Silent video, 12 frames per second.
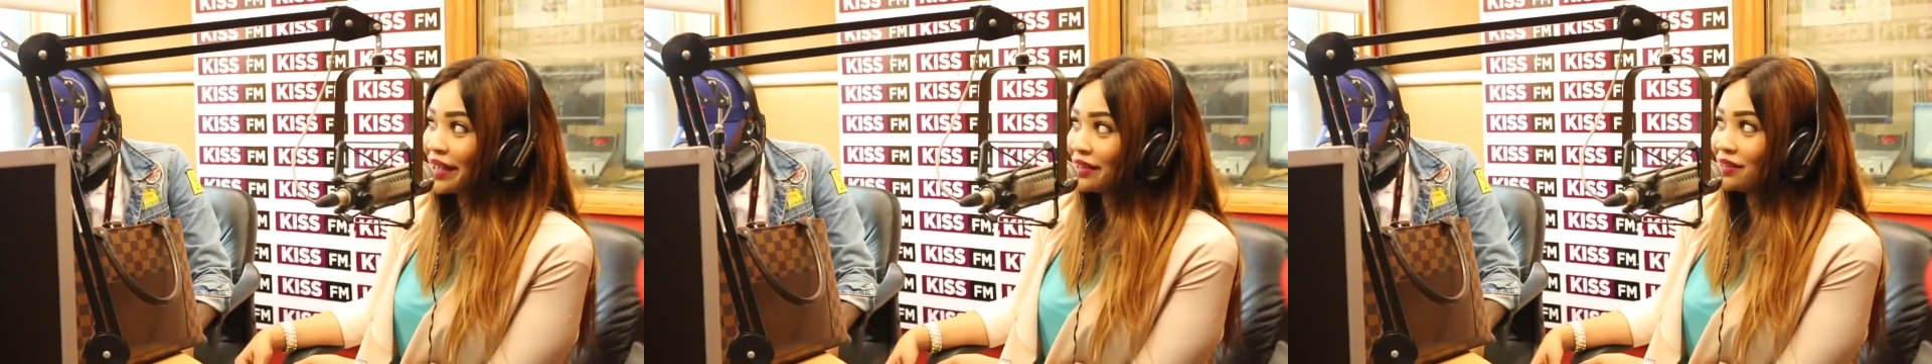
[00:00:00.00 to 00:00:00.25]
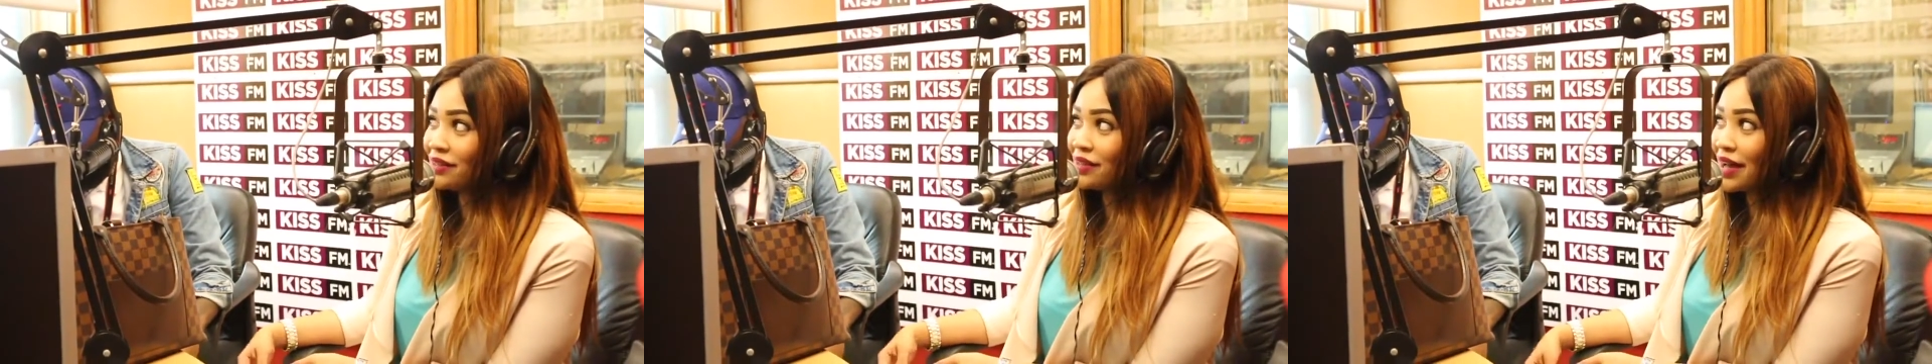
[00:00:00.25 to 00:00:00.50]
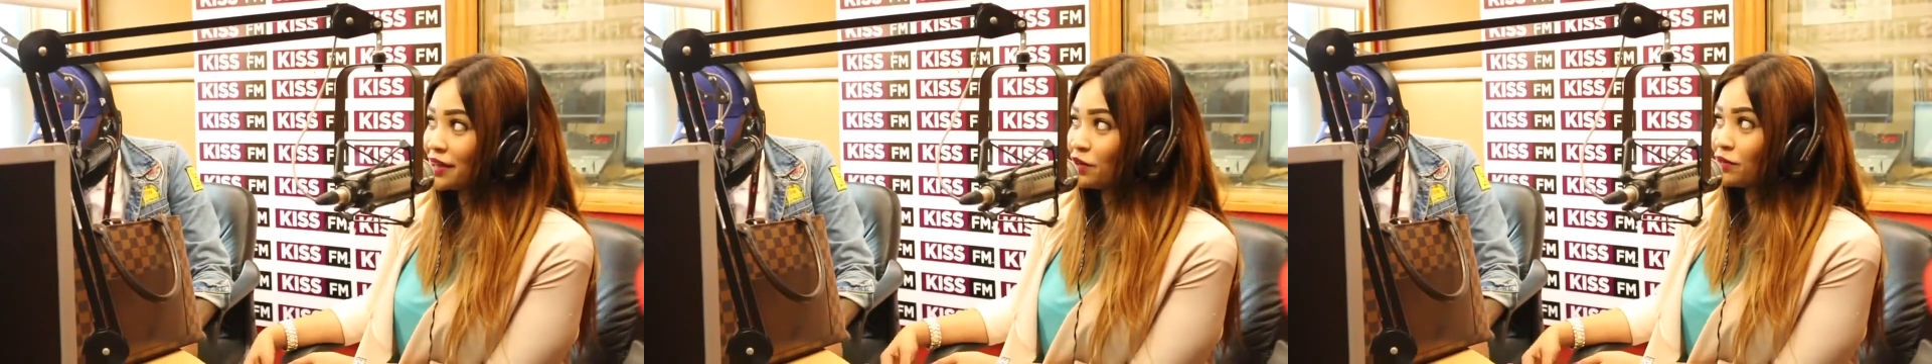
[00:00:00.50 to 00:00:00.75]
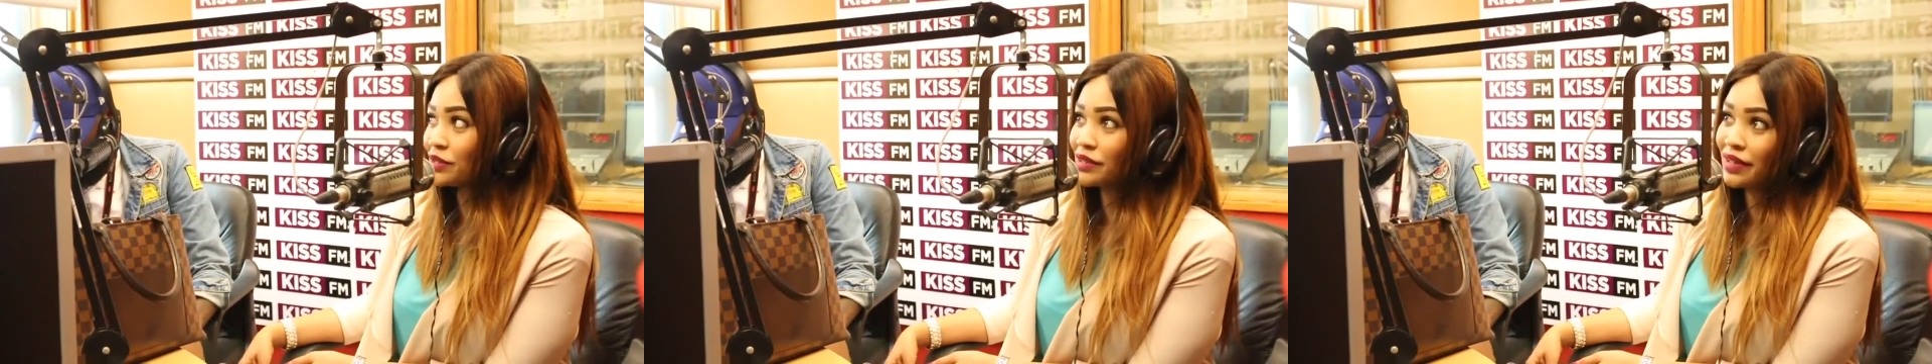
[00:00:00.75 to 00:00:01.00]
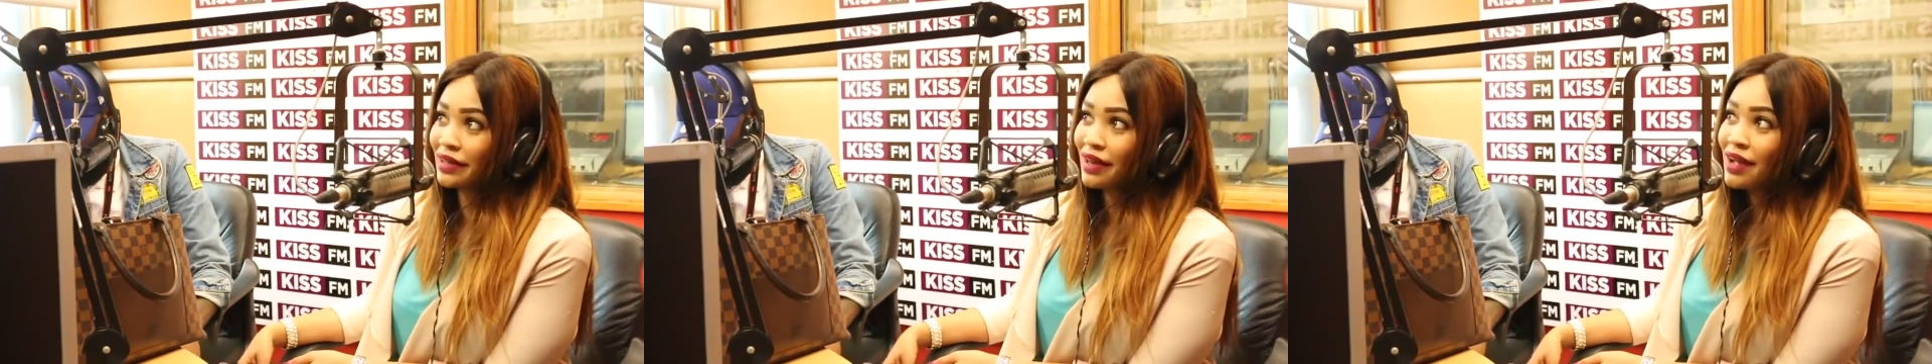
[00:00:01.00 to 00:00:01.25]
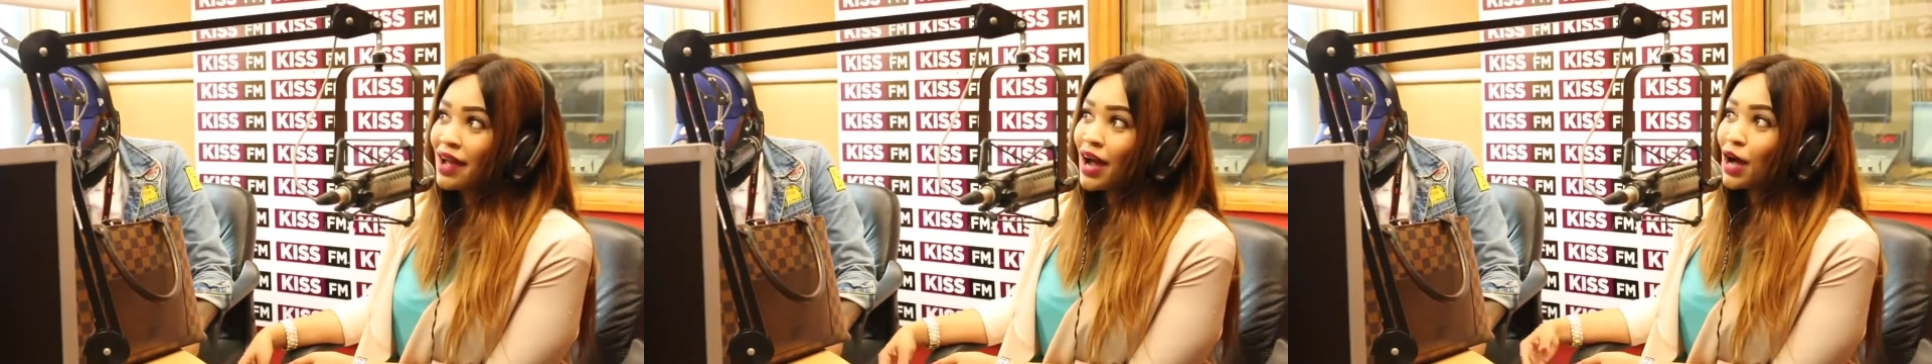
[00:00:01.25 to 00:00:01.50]
And not only that,
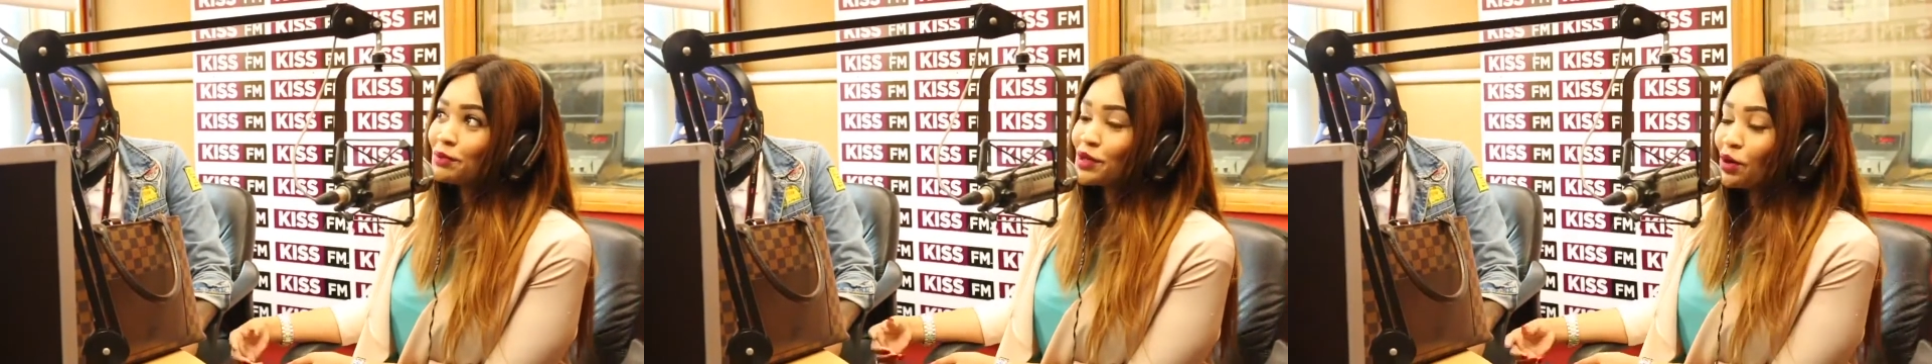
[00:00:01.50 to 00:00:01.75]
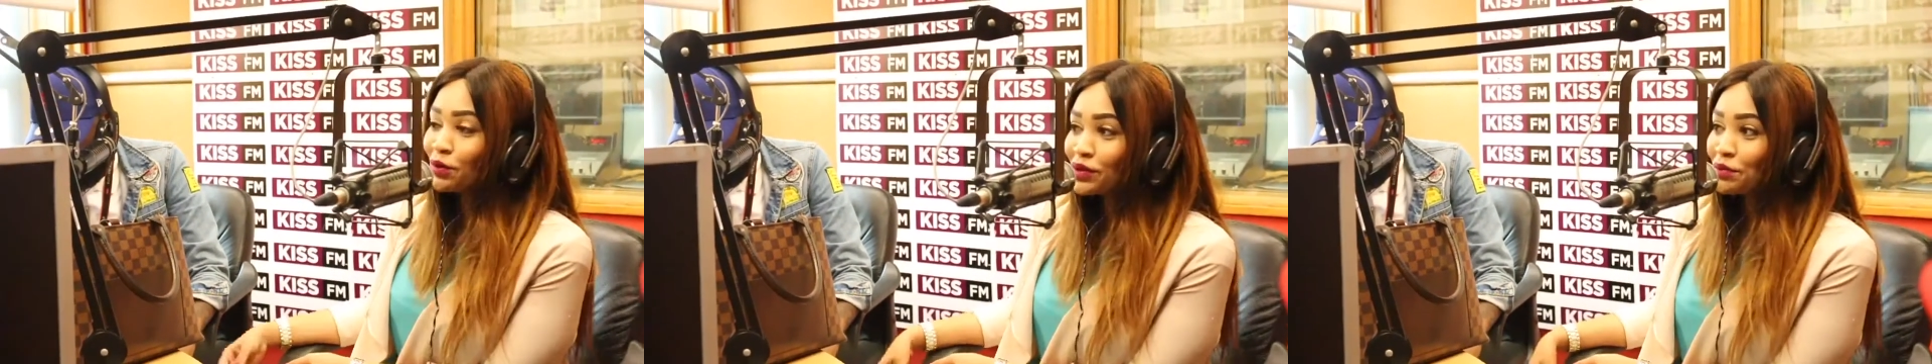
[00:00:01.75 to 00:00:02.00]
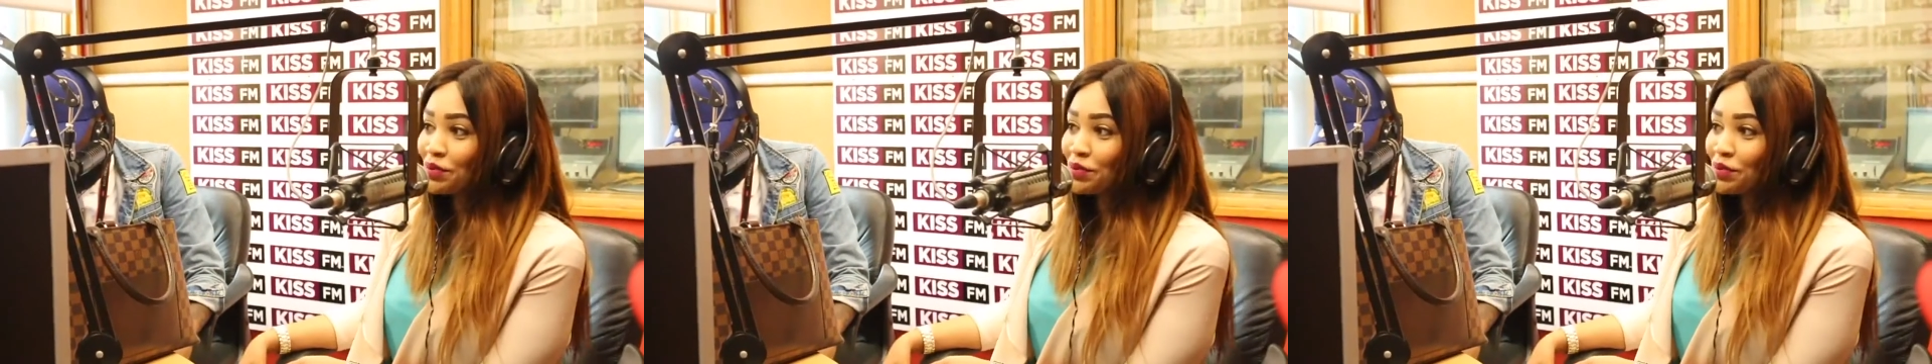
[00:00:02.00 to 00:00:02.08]
I'm the only